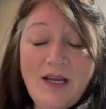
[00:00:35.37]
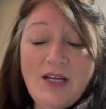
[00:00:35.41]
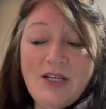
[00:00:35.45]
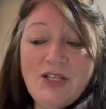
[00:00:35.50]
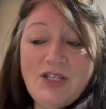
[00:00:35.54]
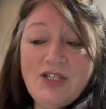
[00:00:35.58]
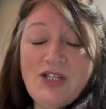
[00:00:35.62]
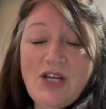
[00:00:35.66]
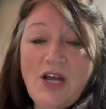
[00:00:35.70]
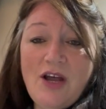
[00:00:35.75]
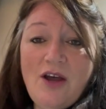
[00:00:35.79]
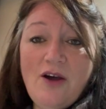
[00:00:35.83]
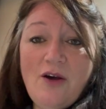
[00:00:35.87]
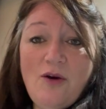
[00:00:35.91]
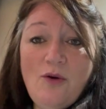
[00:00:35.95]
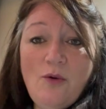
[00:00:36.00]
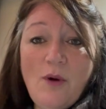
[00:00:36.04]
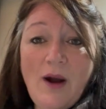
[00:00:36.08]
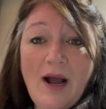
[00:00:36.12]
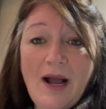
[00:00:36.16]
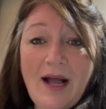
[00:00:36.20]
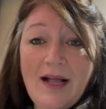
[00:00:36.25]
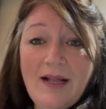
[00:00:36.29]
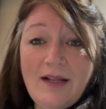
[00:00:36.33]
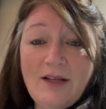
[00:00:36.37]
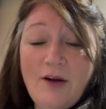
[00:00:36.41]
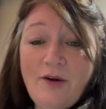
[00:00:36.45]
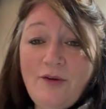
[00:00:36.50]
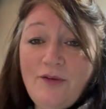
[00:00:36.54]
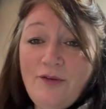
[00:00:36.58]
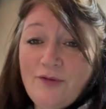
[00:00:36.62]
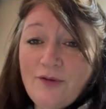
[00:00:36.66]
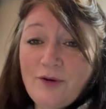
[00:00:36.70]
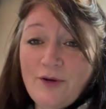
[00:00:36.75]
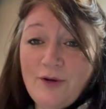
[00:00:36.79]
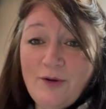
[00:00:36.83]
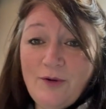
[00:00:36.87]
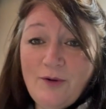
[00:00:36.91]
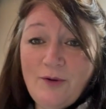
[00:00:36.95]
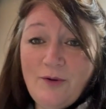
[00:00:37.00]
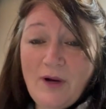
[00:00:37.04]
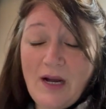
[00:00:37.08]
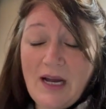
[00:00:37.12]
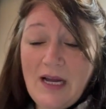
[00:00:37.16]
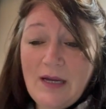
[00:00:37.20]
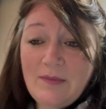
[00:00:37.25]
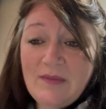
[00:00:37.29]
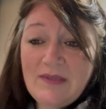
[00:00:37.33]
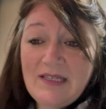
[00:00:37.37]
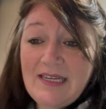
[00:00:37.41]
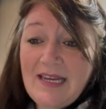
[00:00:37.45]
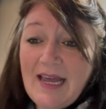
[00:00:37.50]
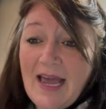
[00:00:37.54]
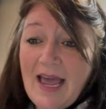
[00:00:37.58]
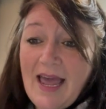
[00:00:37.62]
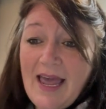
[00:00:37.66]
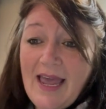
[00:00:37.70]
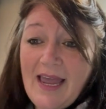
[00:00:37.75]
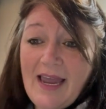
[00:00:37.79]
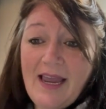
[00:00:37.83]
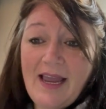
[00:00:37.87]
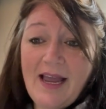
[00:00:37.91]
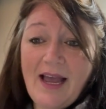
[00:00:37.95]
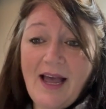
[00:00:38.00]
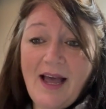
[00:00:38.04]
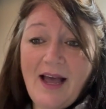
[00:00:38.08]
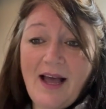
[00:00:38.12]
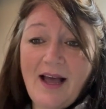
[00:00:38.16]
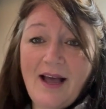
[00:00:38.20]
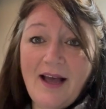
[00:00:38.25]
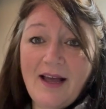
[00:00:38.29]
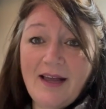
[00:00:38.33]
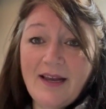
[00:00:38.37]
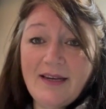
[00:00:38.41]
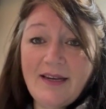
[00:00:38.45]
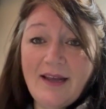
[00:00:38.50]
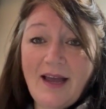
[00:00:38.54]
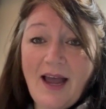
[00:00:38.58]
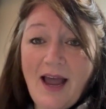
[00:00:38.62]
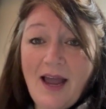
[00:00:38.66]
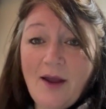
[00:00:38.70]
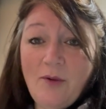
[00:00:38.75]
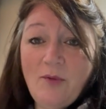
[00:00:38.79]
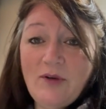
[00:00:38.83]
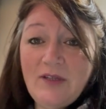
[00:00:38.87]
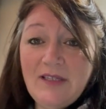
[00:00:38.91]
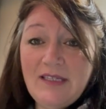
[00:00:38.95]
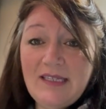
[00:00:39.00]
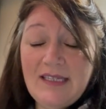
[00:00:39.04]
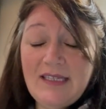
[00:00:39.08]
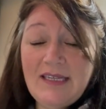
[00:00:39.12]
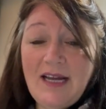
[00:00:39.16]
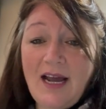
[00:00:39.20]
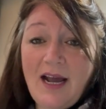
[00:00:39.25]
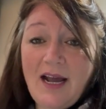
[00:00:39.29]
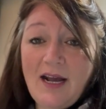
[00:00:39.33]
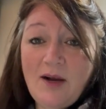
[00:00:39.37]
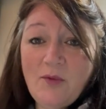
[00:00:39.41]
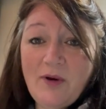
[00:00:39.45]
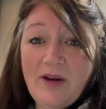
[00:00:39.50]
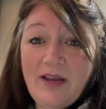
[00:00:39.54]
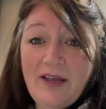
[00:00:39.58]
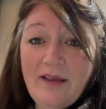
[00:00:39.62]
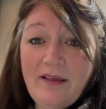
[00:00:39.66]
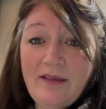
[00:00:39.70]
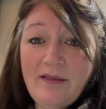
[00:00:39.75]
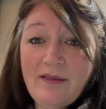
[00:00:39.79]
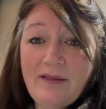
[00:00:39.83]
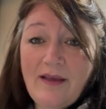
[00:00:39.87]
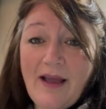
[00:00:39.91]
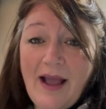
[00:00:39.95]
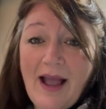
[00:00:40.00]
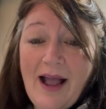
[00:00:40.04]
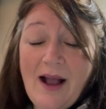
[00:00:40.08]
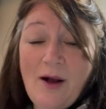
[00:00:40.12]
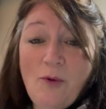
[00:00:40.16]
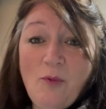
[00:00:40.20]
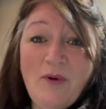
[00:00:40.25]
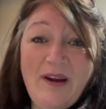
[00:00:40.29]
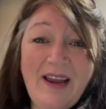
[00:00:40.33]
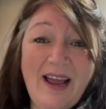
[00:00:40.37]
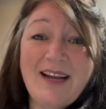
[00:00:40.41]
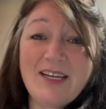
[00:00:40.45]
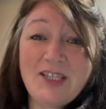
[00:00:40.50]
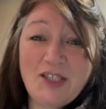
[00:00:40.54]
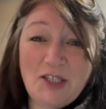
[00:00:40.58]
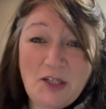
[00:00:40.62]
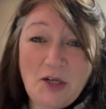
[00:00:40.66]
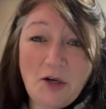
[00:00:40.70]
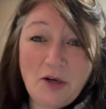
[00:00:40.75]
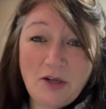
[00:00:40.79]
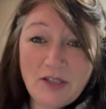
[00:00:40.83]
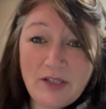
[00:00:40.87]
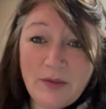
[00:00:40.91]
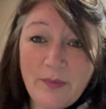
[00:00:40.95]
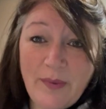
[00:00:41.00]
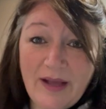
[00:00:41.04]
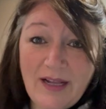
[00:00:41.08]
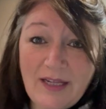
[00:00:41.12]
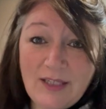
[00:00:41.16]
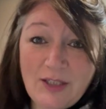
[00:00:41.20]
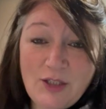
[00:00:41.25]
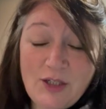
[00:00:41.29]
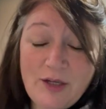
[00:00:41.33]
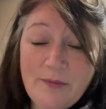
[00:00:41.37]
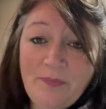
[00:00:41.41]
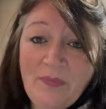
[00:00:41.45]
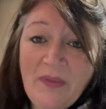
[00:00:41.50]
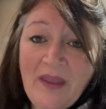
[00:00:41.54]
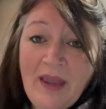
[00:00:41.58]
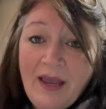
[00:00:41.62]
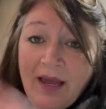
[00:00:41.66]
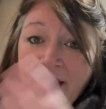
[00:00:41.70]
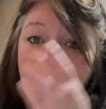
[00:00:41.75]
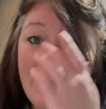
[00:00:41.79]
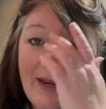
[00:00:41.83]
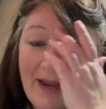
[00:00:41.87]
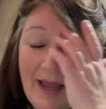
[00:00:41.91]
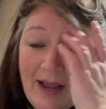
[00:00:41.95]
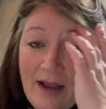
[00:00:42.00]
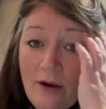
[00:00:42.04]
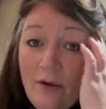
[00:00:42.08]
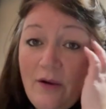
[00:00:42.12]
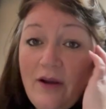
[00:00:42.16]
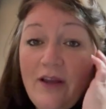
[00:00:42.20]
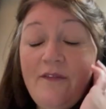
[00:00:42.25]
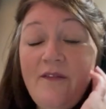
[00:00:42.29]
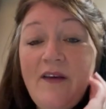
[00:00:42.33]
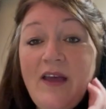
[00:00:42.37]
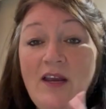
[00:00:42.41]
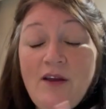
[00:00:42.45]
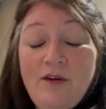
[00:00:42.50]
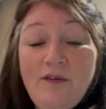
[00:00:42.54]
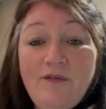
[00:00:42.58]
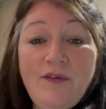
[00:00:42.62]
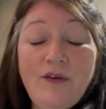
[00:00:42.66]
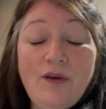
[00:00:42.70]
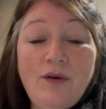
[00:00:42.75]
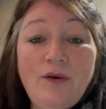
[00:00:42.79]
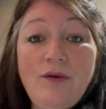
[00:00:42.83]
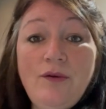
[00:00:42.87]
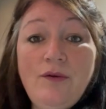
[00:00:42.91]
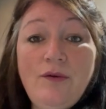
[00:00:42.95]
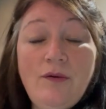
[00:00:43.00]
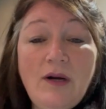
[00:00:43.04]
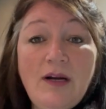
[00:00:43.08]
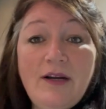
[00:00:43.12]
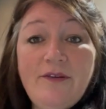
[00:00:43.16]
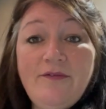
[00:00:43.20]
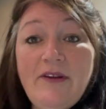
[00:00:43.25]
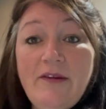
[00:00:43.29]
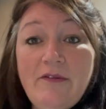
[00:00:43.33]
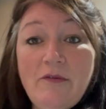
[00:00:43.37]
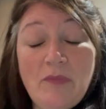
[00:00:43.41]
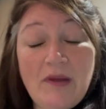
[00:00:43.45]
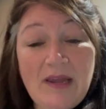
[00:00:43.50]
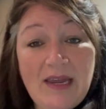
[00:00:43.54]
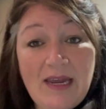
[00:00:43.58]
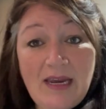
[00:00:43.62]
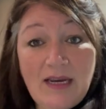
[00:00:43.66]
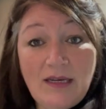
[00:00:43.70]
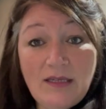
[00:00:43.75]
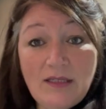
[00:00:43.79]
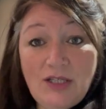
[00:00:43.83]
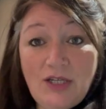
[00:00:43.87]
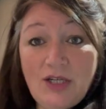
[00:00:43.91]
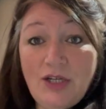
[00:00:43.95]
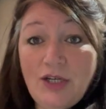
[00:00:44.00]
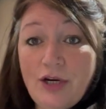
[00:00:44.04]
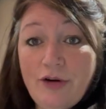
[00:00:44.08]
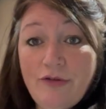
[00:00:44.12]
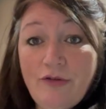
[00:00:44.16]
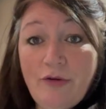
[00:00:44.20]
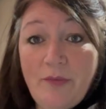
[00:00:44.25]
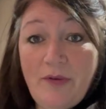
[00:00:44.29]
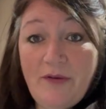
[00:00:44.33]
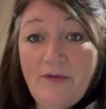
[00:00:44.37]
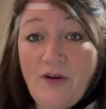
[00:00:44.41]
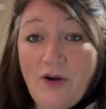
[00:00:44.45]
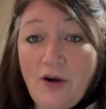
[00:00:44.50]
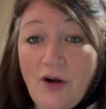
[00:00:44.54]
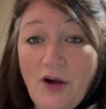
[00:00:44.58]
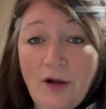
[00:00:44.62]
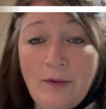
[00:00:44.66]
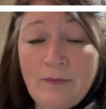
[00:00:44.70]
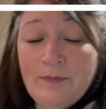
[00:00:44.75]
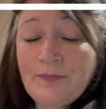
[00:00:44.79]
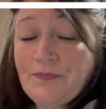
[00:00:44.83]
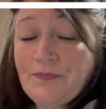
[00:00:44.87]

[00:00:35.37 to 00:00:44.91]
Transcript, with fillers: So I'll go through today, and I will start with how we actually got to Belgium. Now, if any of you have never been to Europe before,